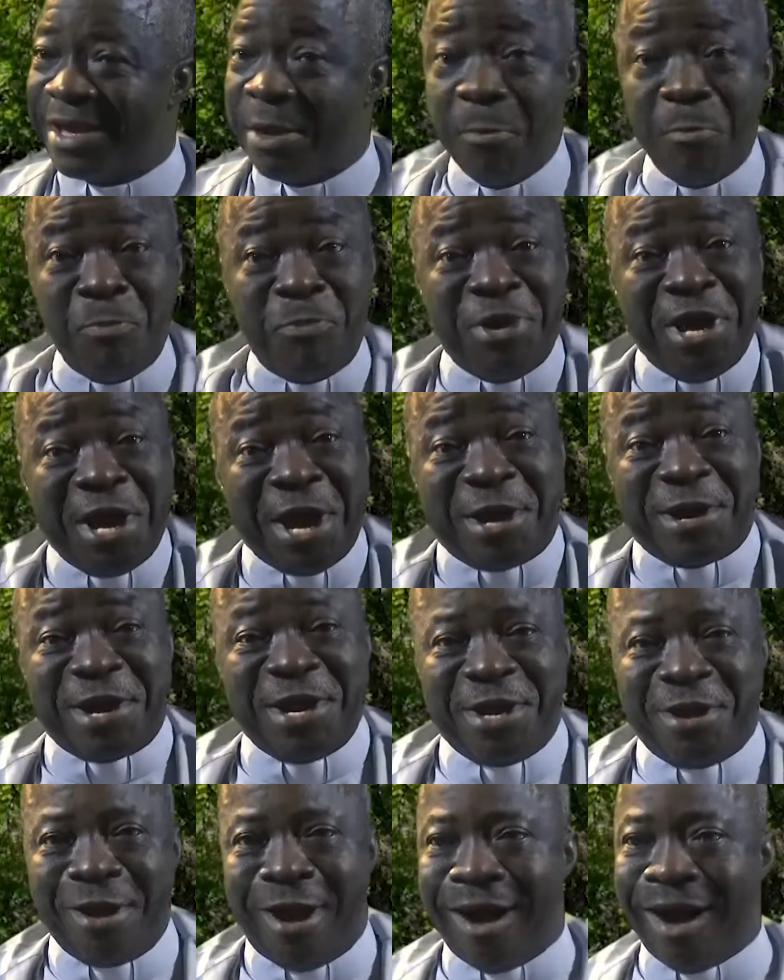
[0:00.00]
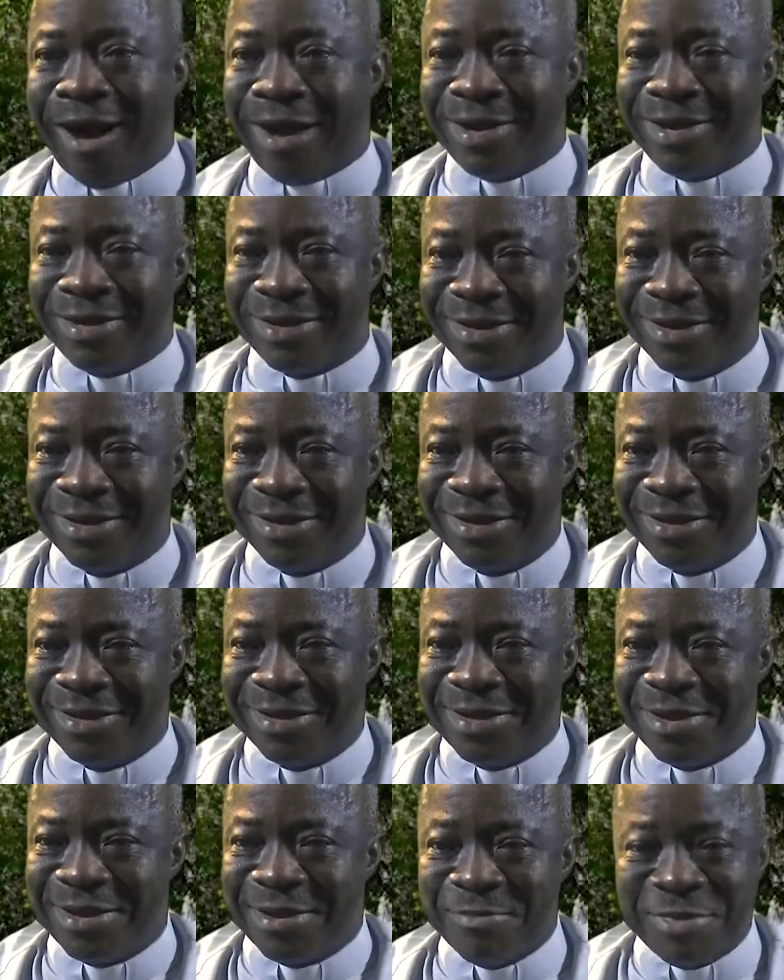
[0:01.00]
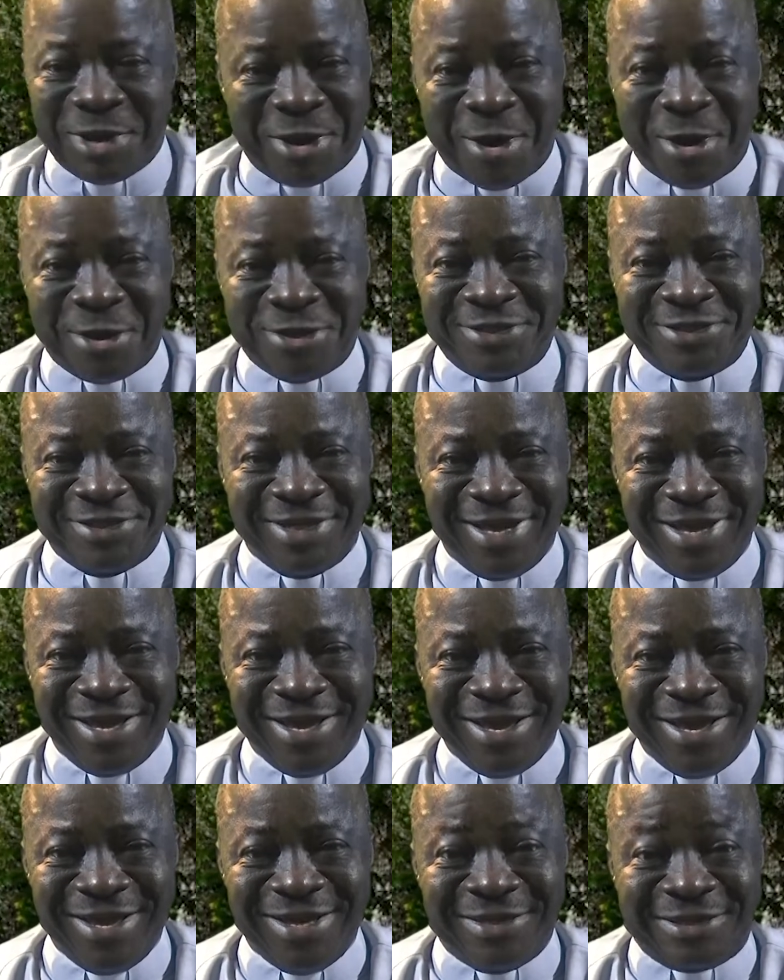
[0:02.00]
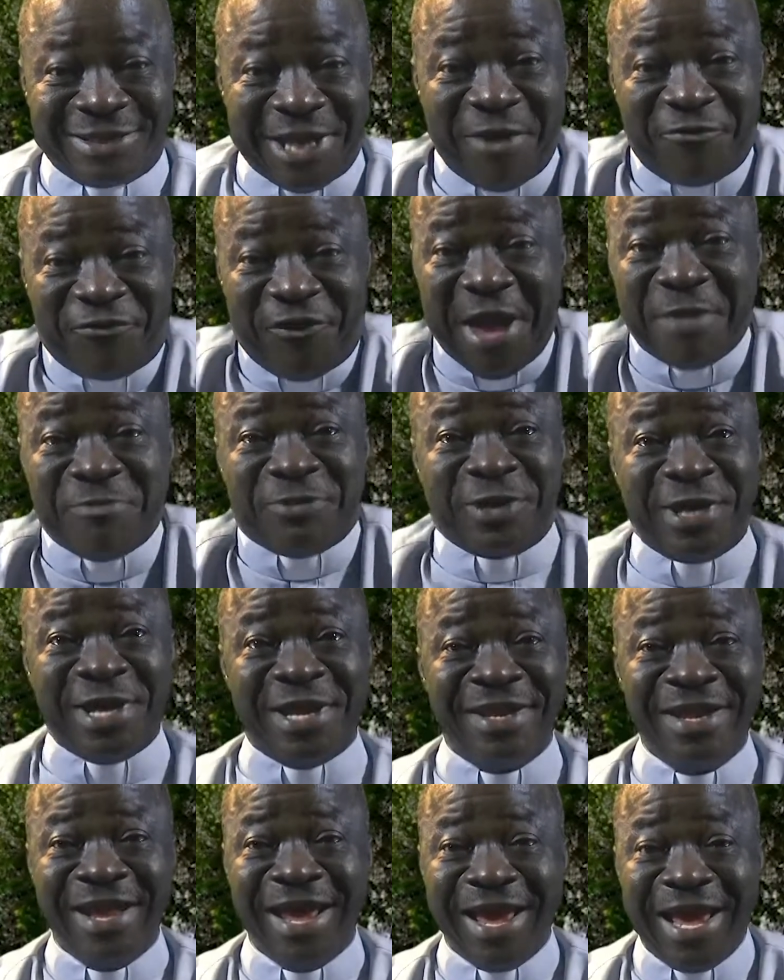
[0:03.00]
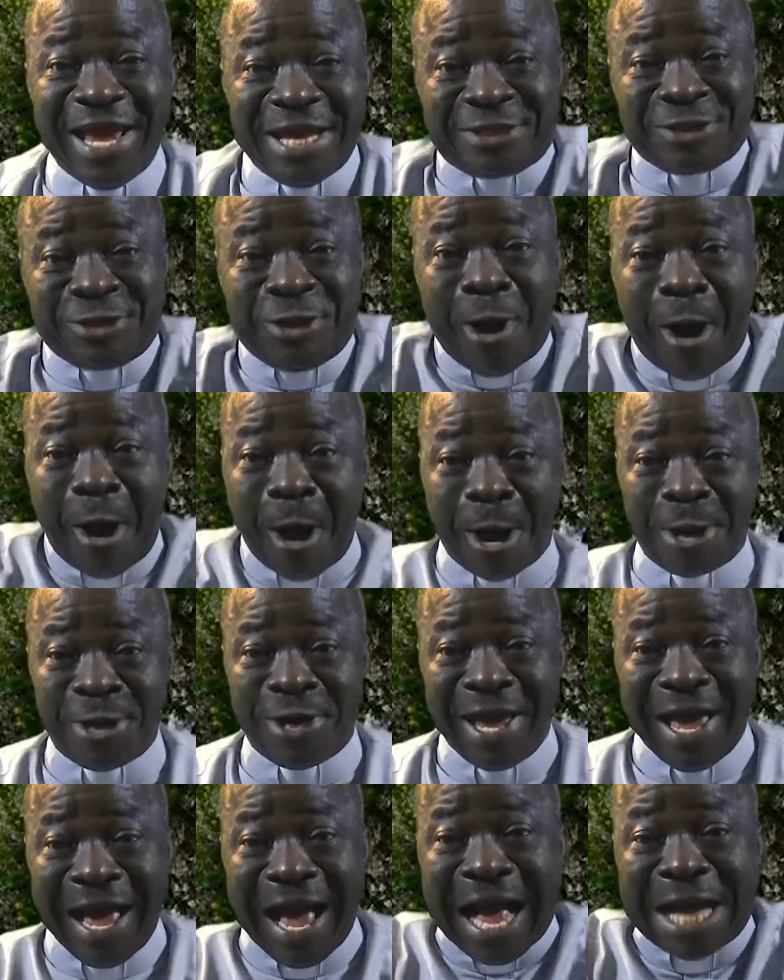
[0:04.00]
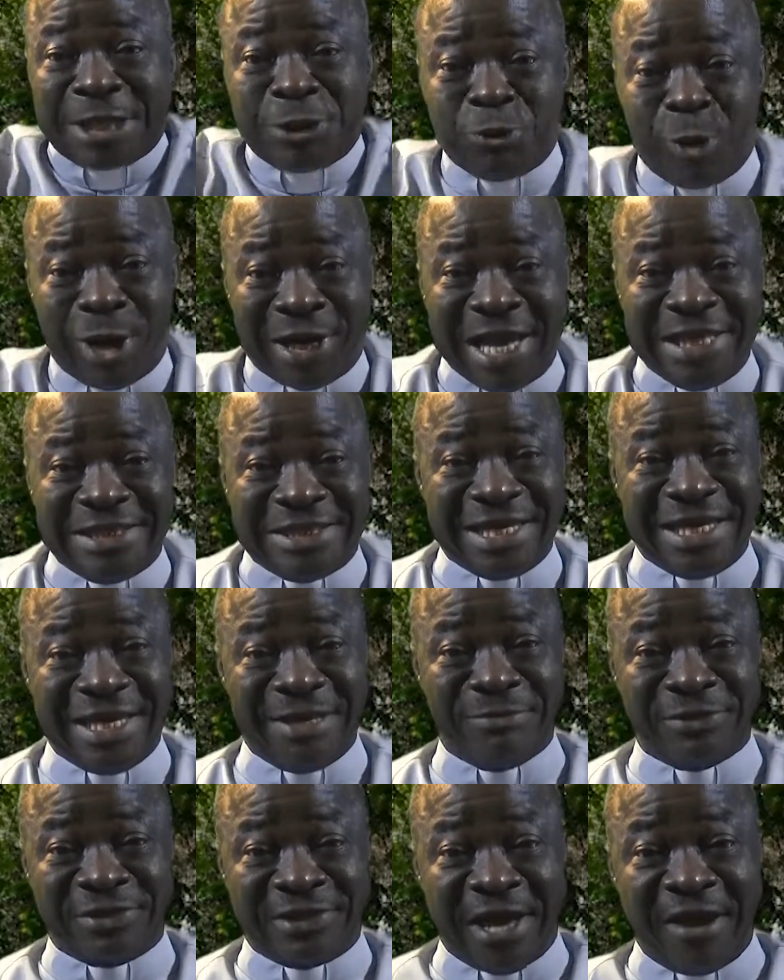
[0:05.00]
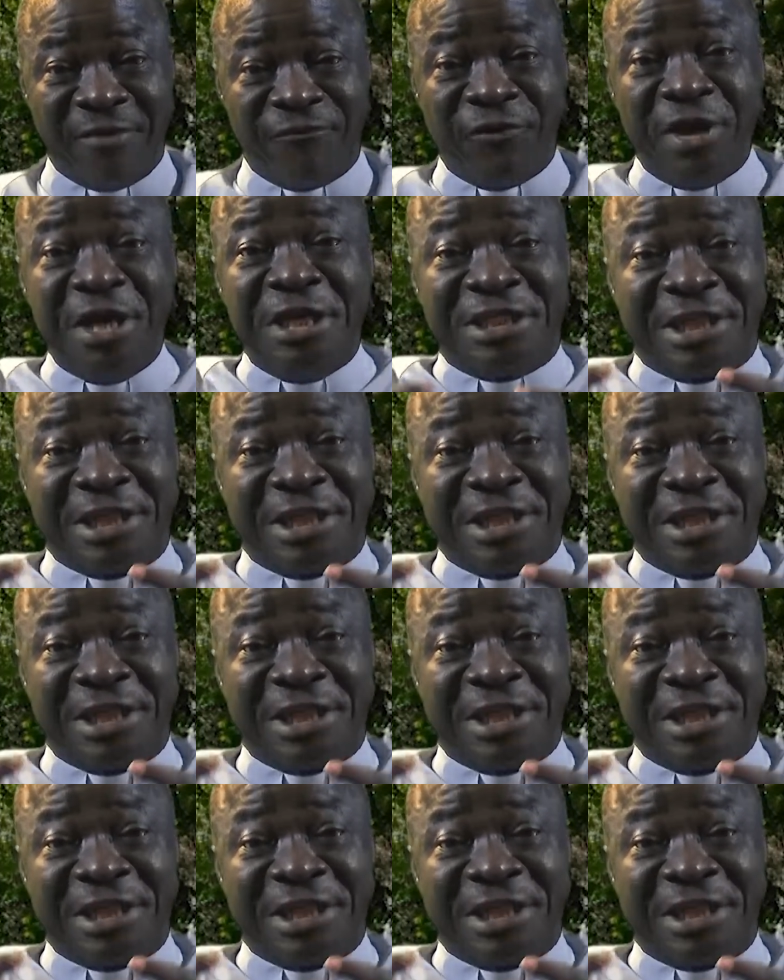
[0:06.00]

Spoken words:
bearing God, because self-emptying is God actualizing himself in